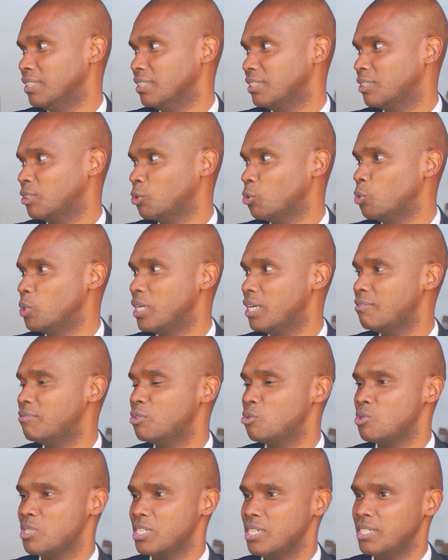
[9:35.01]
Yes. So you have
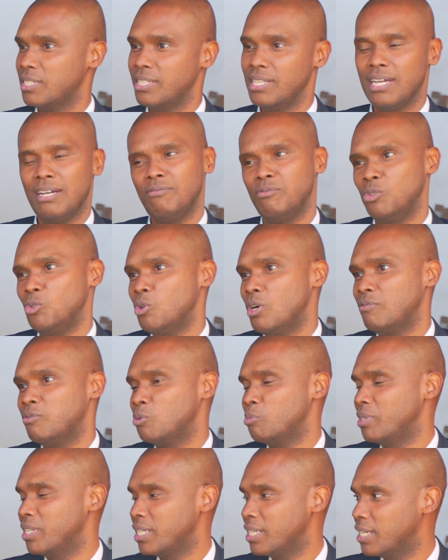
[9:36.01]
to
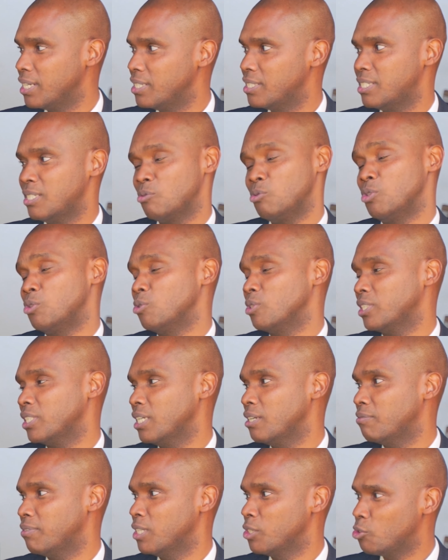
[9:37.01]
be realistic with
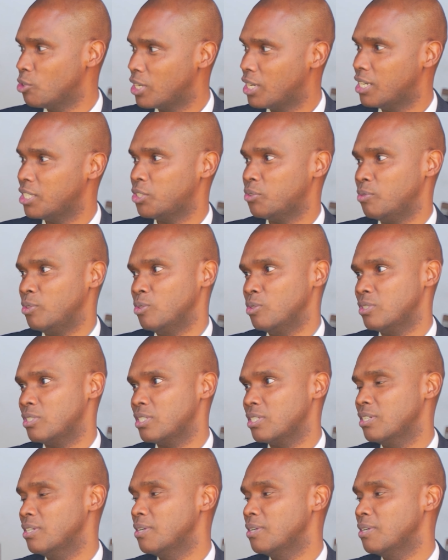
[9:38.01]
yourself and your cash flows.